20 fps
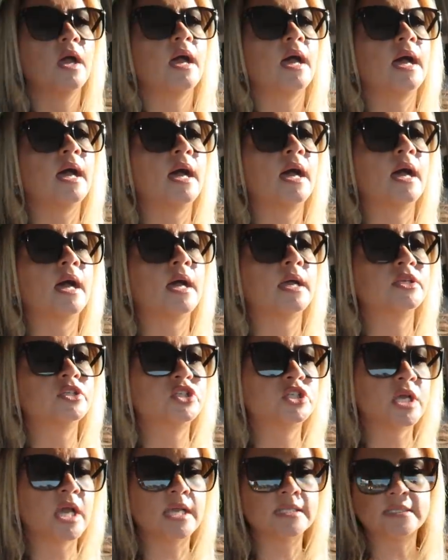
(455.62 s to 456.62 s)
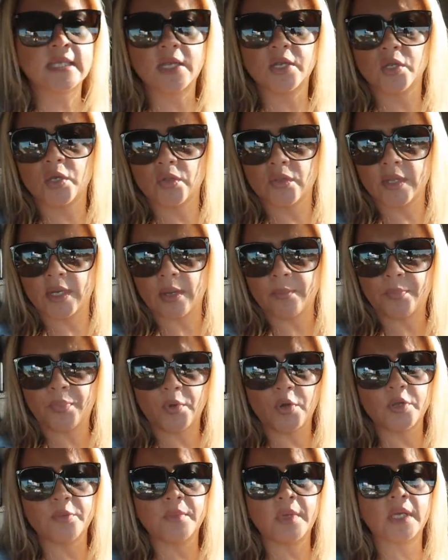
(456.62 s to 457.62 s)
and she has another
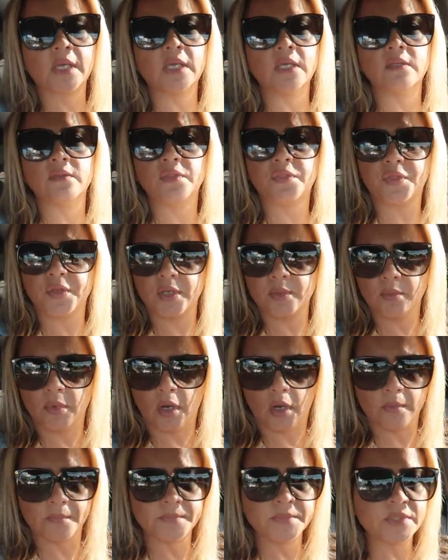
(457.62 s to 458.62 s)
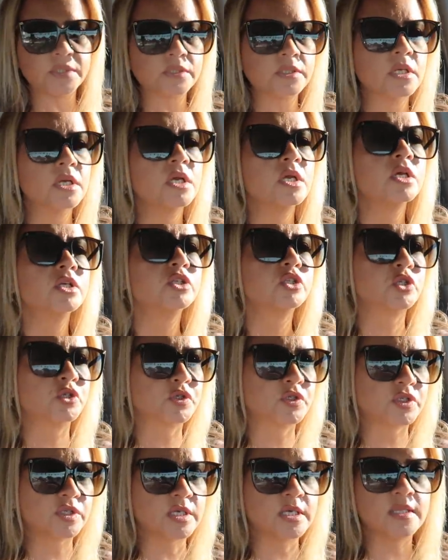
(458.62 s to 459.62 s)
appointment in three months
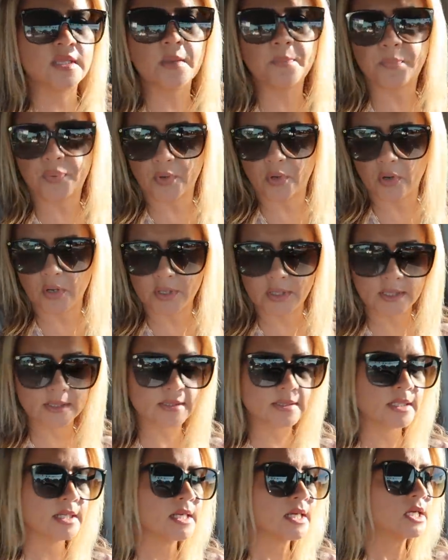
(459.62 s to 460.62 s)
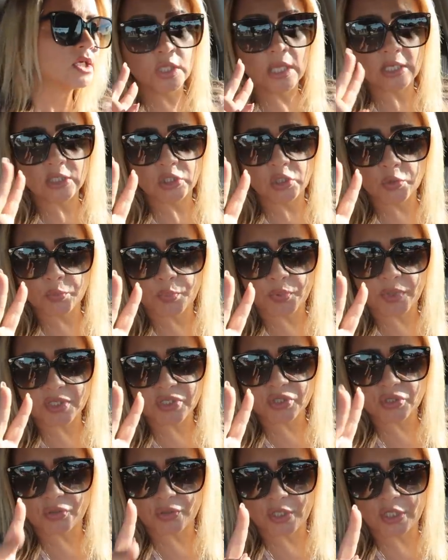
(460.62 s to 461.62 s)
to see the progress. The two
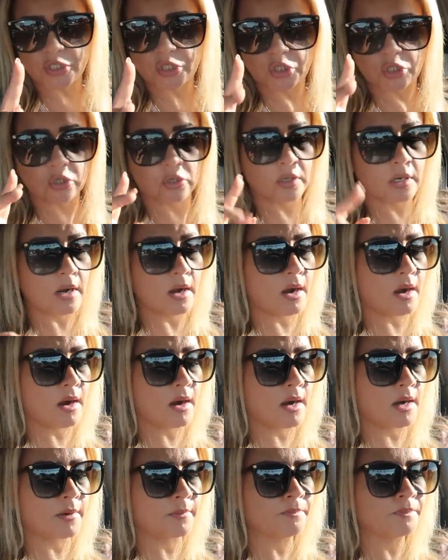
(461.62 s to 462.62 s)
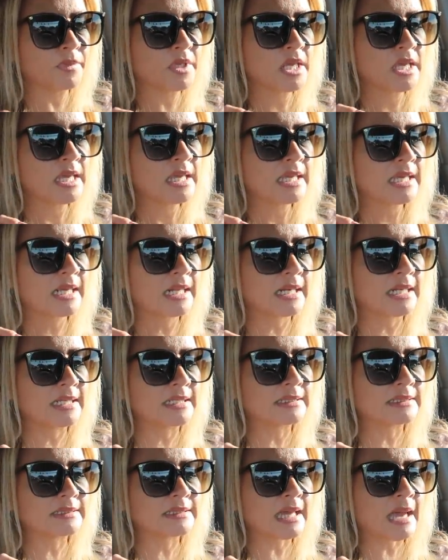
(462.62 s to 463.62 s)
prescriptions are
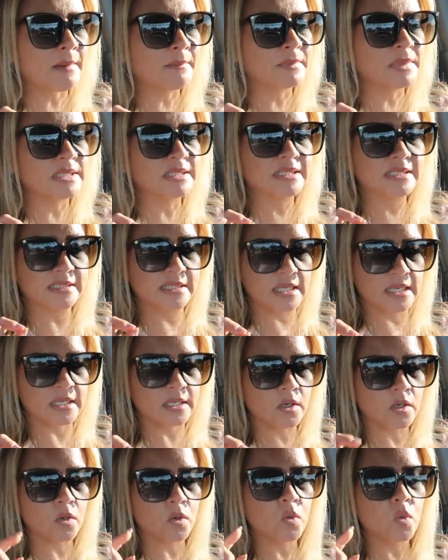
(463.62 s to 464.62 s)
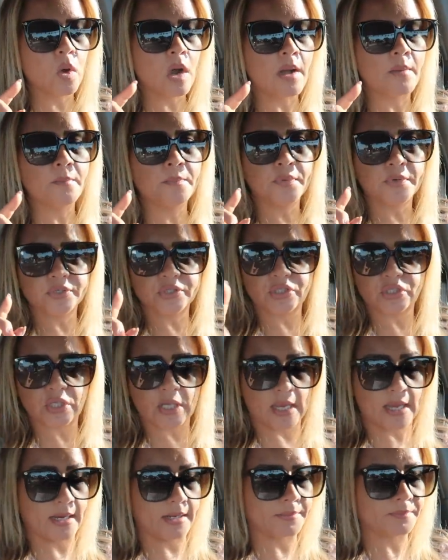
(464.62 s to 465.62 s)
Clindamycine one
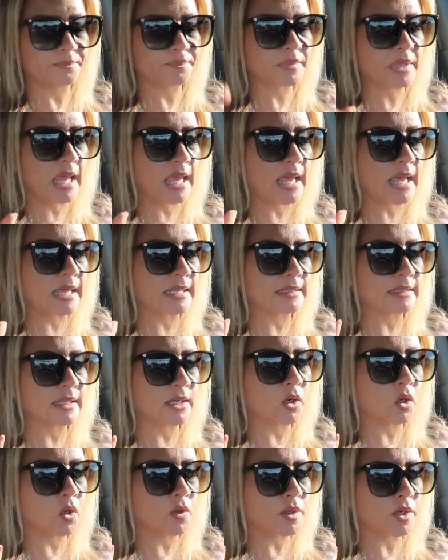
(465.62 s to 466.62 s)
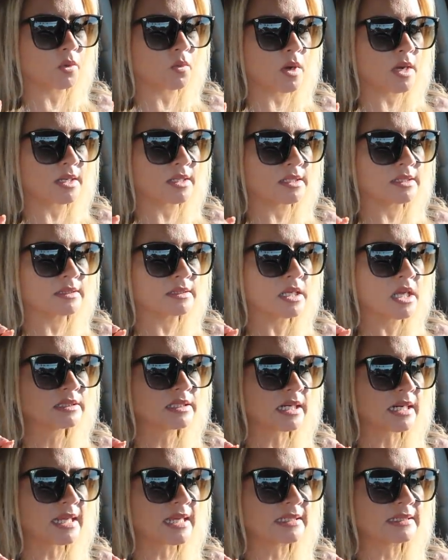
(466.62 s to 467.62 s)
percent and the other one is
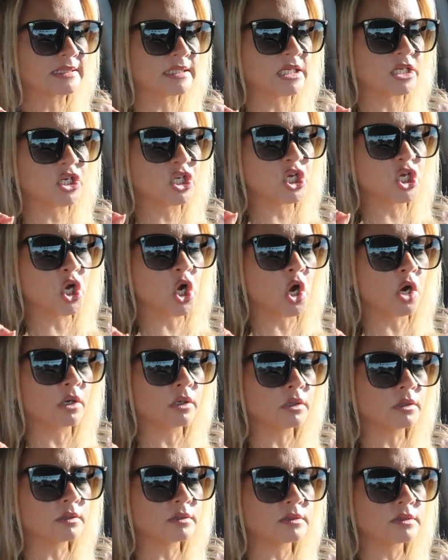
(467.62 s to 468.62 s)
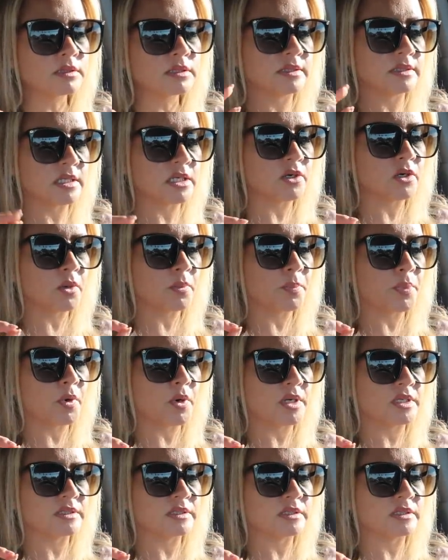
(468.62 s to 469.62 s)
Tretinion zero
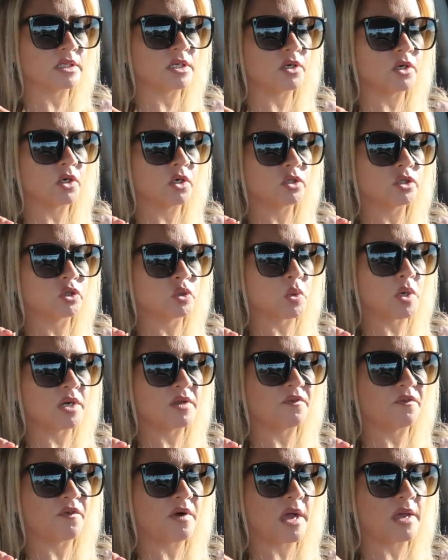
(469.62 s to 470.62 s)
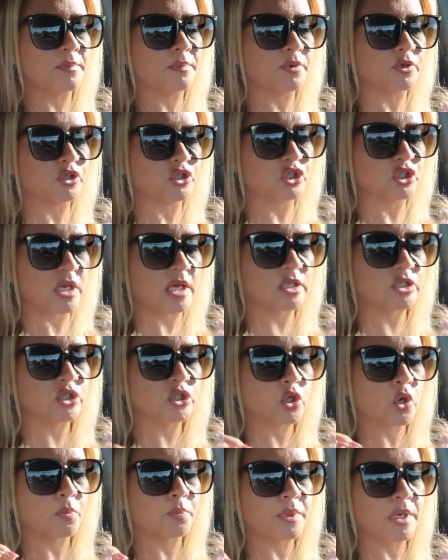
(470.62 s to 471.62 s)
point zero two five
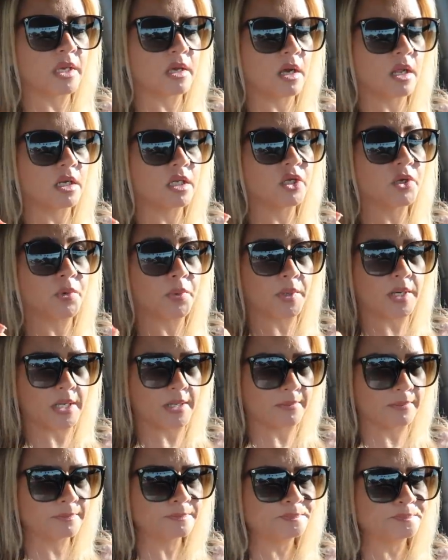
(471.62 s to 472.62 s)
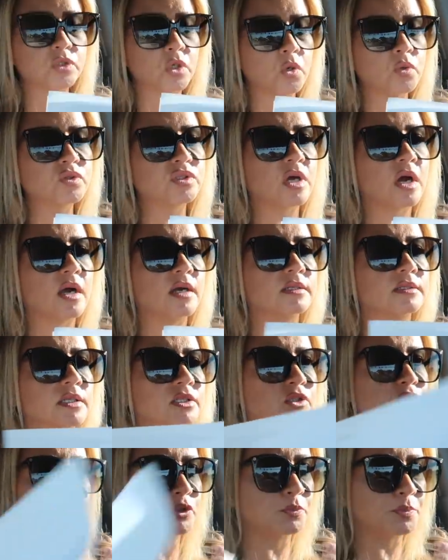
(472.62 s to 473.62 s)
percent topical cream. Those are
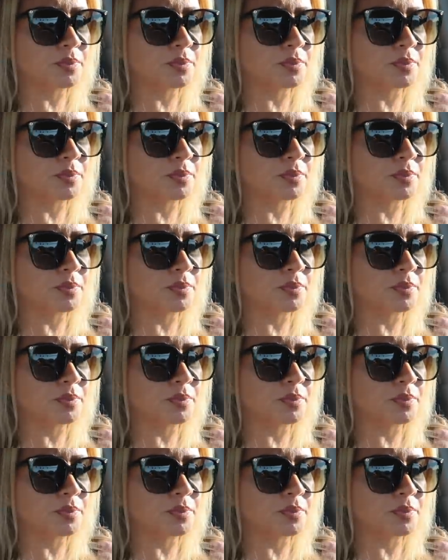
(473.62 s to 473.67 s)
the two